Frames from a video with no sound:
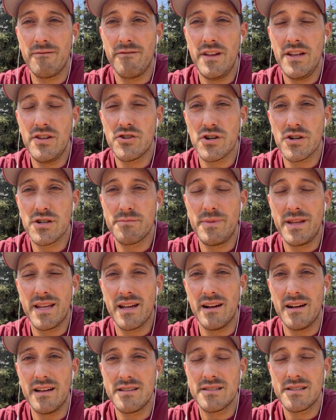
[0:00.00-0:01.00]
features
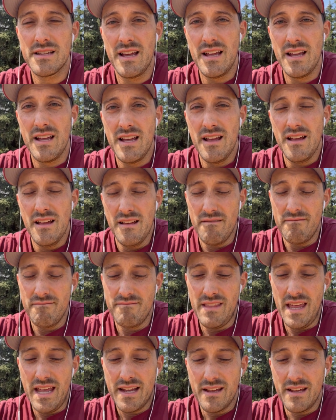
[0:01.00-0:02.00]
because
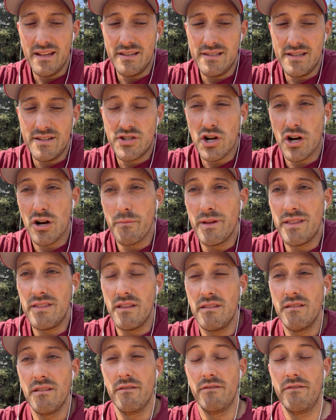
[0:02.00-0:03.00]
they could
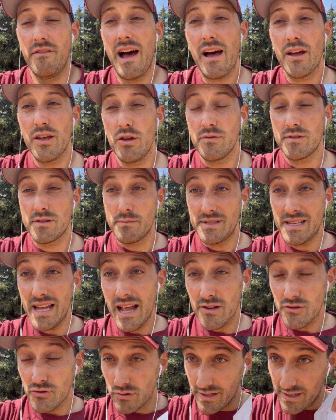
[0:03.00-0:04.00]
determine value
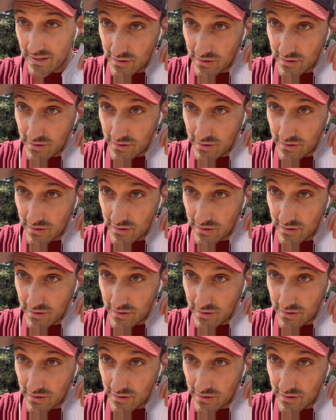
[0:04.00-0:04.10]
substantially.